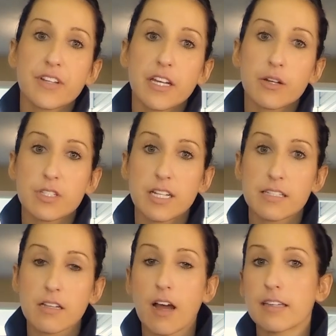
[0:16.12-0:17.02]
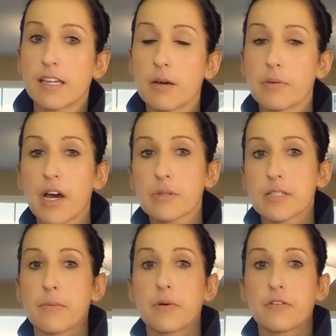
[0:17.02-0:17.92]
a video today talking about
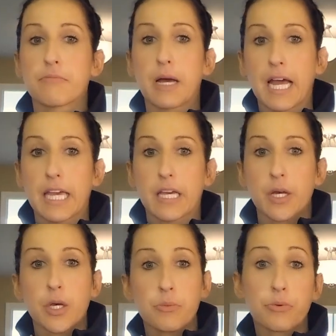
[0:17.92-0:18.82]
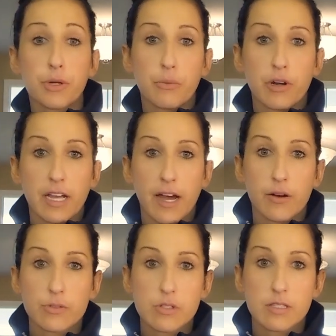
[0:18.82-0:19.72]
some of my
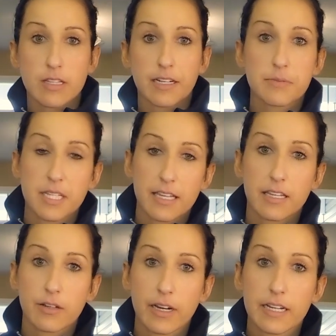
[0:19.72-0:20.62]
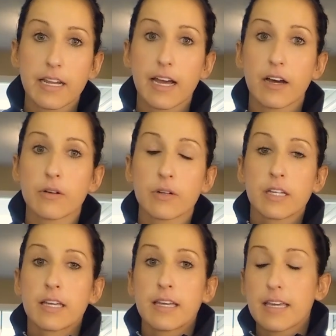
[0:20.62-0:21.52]
pre-workouts that I'm taking right now
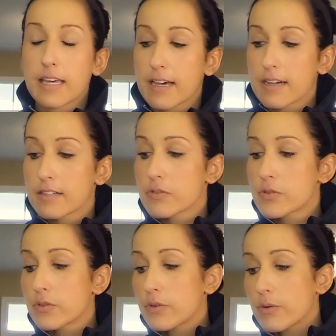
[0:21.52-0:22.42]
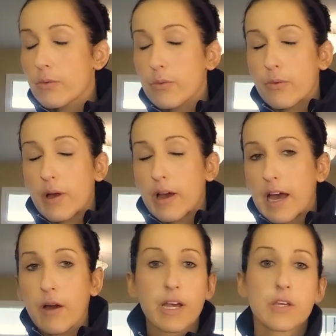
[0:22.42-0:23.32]
and
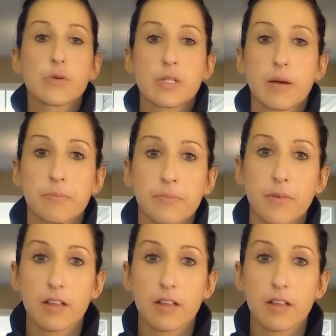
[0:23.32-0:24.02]
how I use them.